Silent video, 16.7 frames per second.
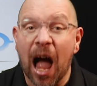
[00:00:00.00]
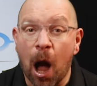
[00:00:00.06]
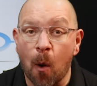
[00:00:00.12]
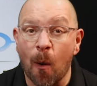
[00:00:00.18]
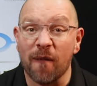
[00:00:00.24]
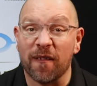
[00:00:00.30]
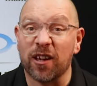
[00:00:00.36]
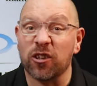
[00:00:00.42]

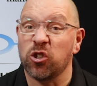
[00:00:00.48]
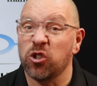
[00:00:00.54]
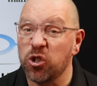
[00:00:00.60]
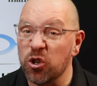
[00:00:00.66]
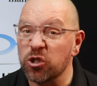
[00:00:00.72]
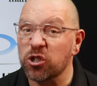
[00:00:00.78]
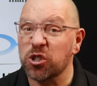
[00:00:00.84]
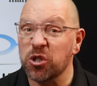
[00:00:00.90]
However,
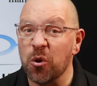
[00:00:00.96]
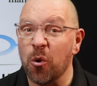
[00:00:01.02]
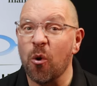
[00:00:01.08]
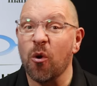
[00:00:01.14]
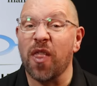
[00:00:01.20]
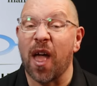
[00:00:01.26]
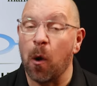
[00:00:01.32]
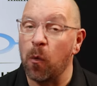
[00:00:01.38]
just
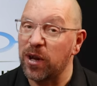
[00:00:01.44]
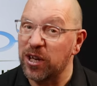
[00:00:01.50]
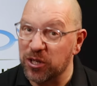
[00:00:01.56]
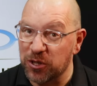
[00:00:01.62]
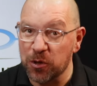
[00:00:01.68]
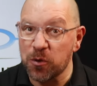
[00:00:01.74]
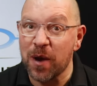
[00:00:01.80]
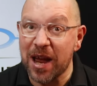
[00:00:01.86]
know that we
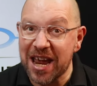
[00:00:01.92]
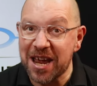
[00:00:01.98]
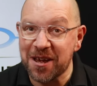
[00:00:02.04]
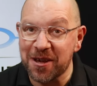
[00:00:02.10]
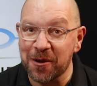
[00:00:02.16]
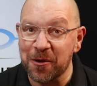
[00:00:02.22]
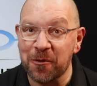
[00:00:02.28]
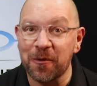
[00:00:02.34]
do
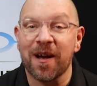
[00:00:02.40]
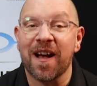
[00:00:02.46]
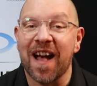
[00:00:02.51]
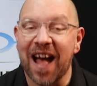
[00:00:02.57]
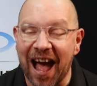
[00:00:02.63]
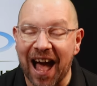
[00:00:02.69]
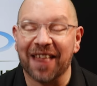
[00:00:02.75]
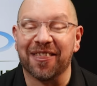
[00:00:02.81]
hear you
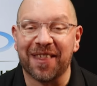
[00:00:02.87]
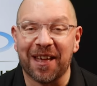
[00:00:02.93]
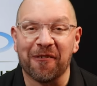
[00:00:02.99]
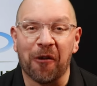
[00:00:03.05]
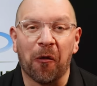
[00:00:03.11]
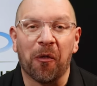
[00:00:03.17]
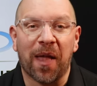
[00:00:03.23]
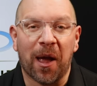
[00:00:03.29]
and
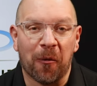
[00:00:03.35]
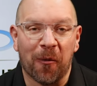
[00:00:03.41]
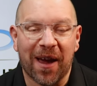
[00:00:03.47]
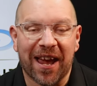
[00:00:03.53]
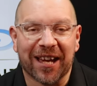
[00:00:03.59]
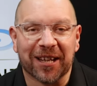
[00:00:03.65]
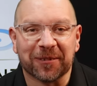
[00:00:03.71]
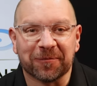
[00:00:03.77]
they're on their
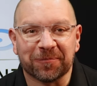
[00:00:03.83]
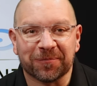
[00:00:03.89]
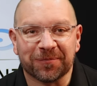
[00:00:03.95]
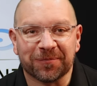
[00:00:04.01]
way.